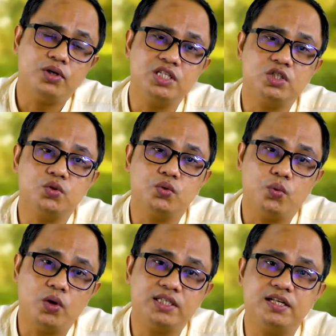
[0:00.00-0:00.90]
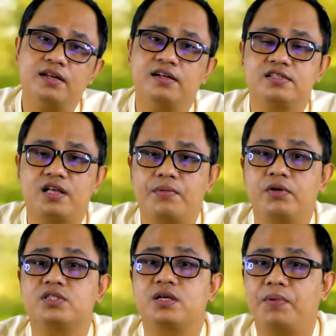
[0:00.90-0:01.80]
into water in a
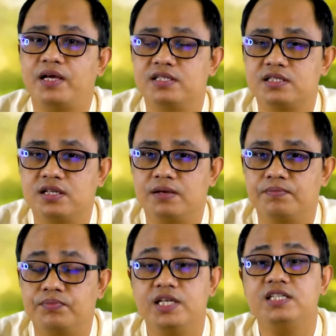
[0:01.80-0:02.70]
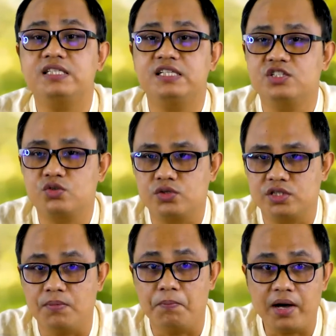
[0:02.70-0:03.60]
reservoir supply system, it is a resource,
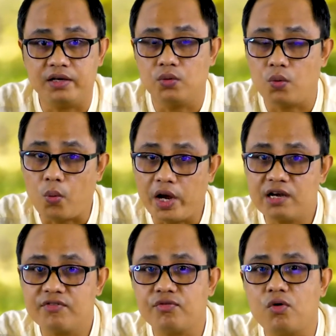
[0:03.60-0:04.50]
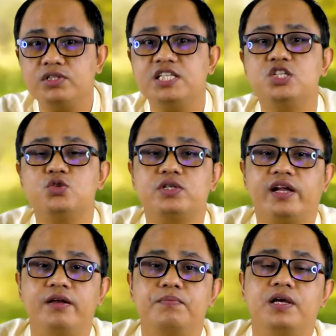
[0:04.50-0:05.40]
but when flows into
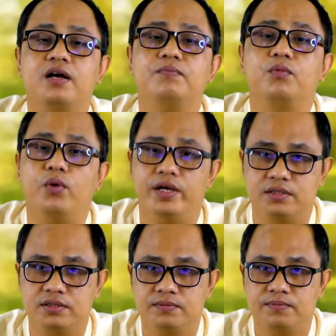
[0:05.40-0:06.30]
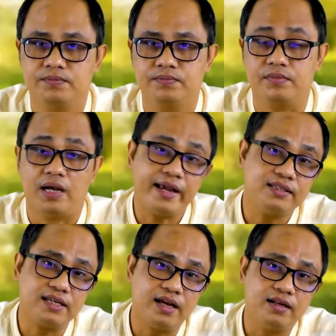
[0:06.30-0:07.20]
drain become waste. Like
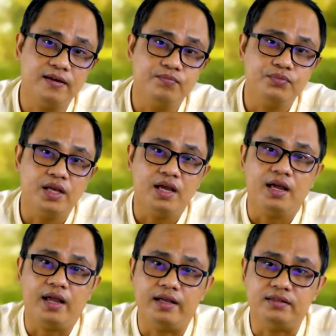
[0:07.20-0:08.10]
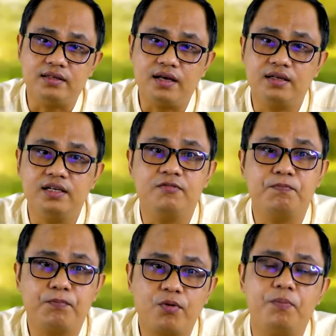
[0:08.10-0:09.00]
that, a drug
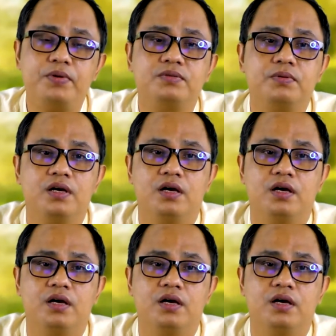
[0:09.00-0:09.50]
in proper